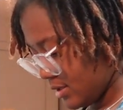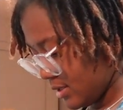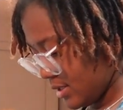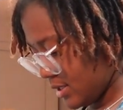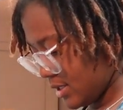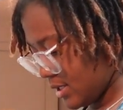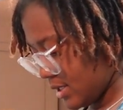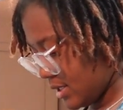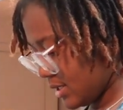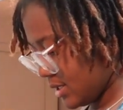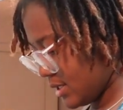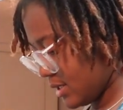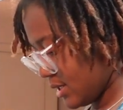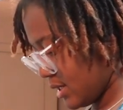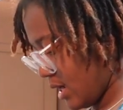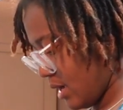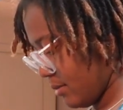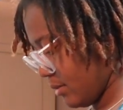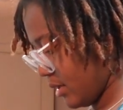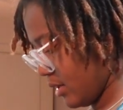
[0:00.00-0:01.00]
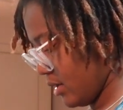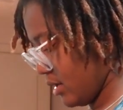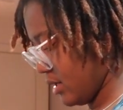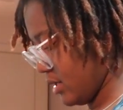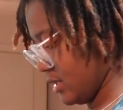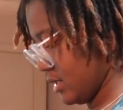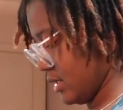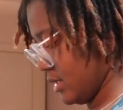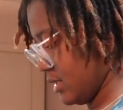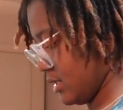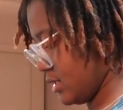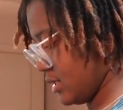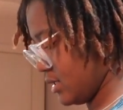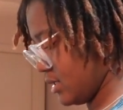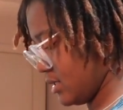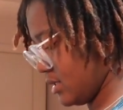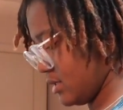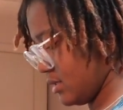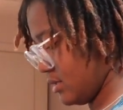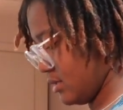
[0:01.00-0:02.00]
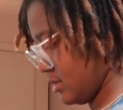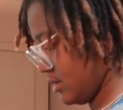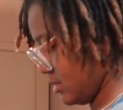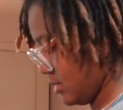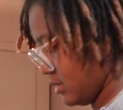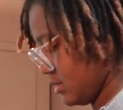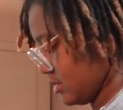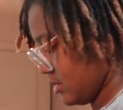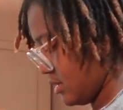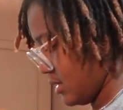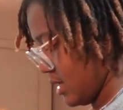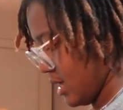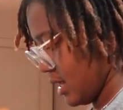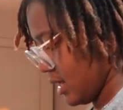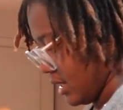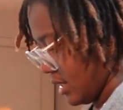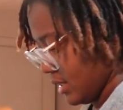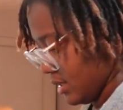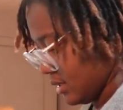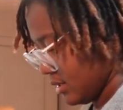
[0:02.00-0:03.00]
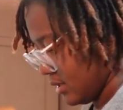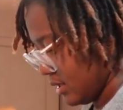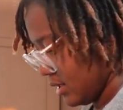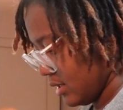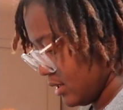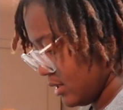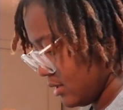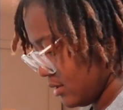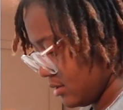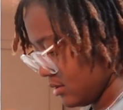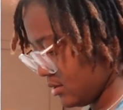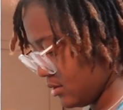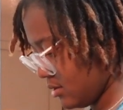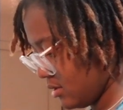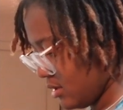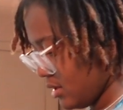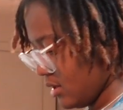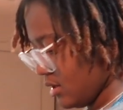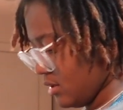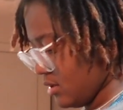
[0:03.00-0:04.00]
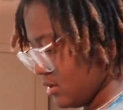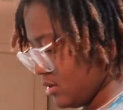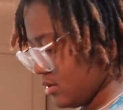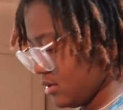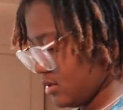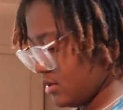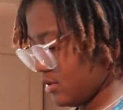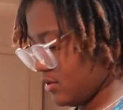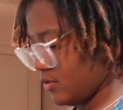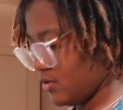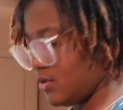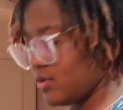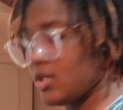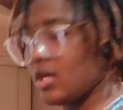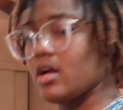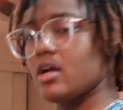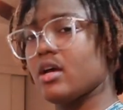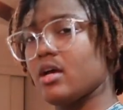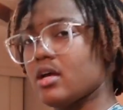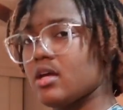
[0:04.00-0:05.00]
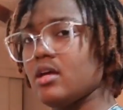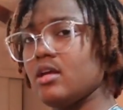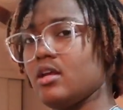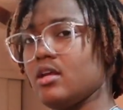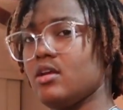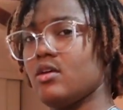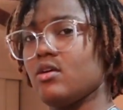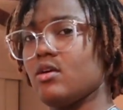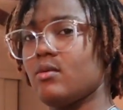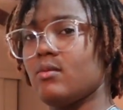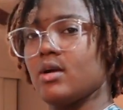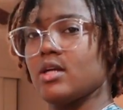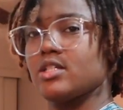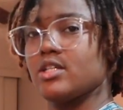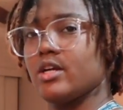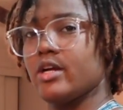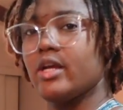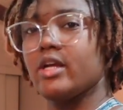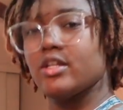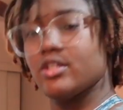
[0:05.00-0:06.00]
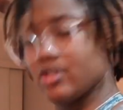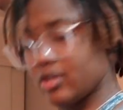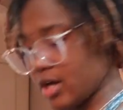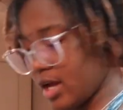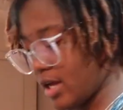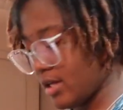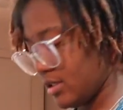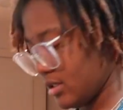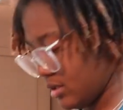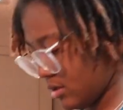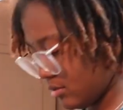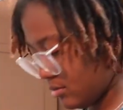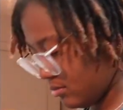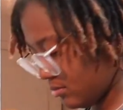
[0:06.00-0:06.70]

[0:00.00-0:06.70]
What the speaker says: It's just common courtesy. It's just etiquette, right? If you start cooking and you don't wash your hands, you're nasty.